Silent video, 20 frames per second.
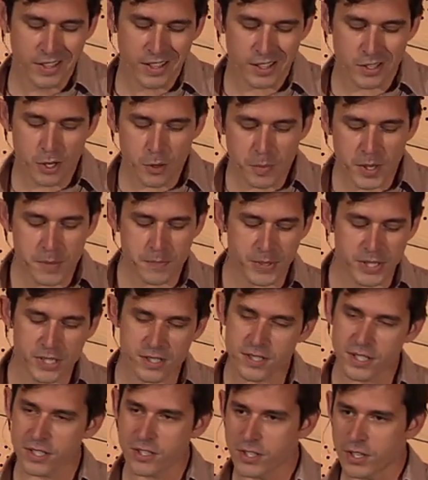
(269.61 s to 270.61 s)
And nobody
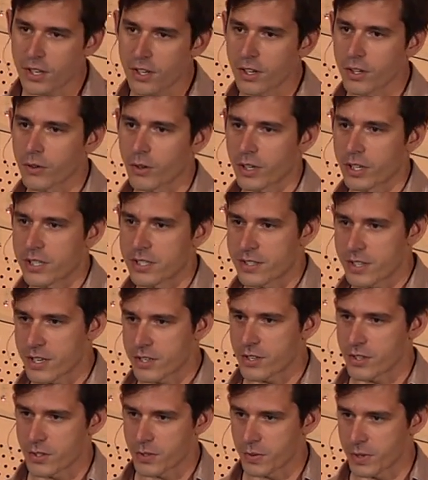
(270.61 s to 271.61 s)
builds engineering
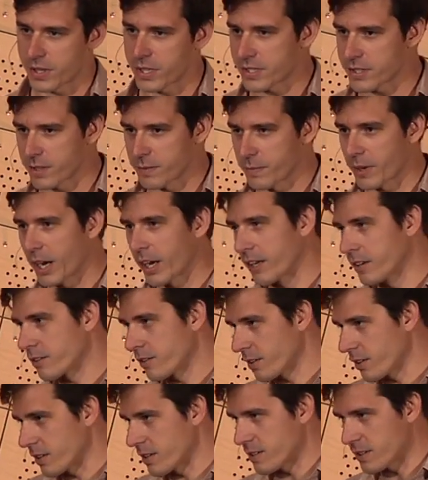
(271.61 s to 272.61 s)
organizations with this in mind,
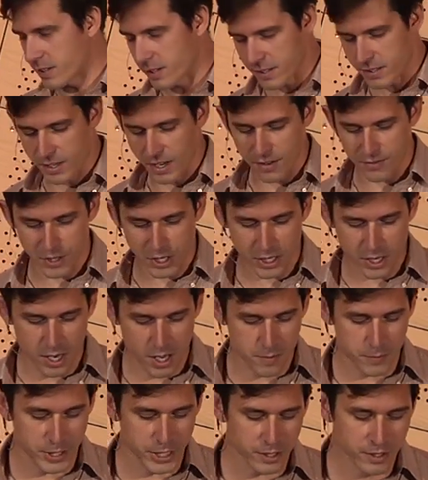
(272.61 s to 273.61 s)
or at least it's not very
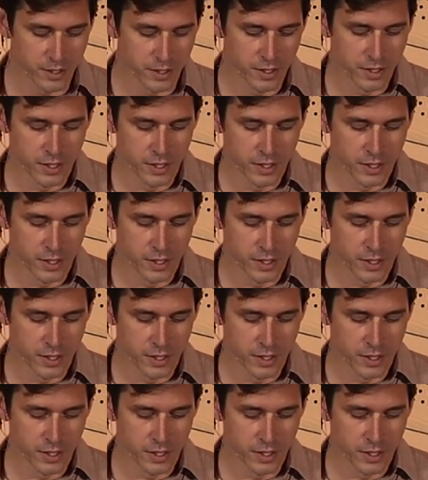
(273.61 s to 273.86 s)
common.